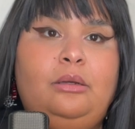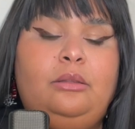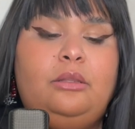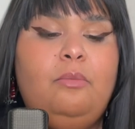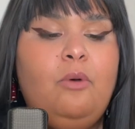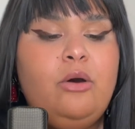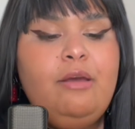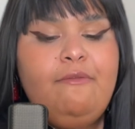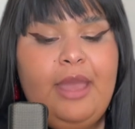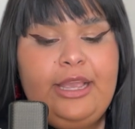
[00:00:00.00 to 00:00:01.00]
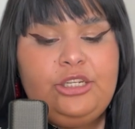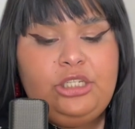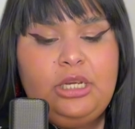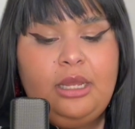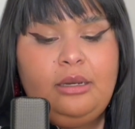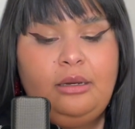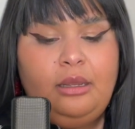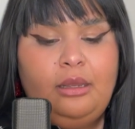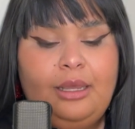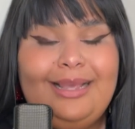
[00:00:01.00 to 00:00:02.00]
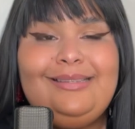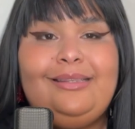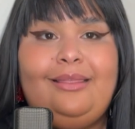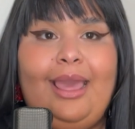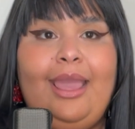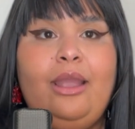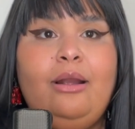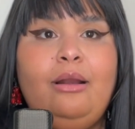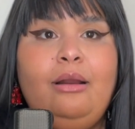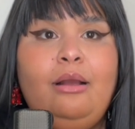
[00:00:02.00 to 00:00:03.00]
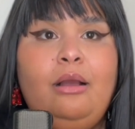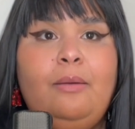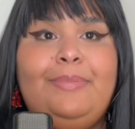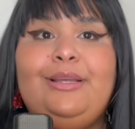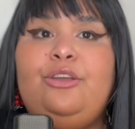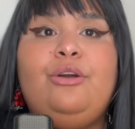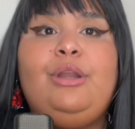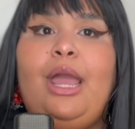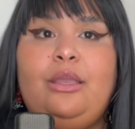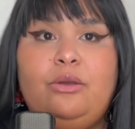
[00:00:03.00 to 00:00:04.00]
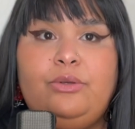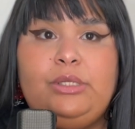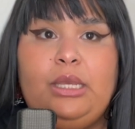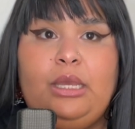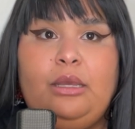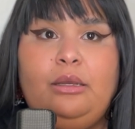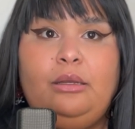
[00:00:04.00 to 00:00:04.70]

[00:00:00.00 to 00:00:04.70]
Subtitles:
The motivation is there, but you're not using it.